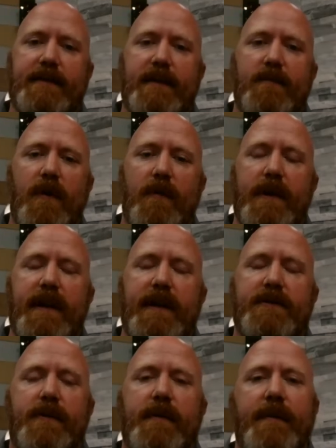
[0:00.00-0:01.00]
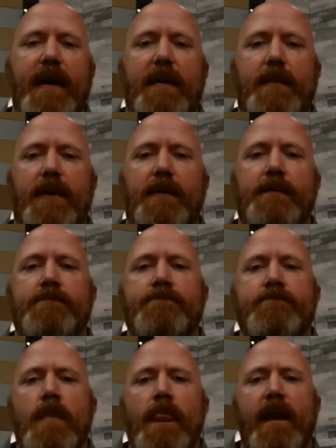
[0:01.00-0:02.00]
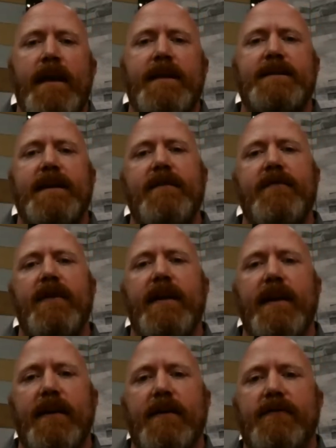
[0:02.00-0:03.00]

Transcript: And what we need to remember is even if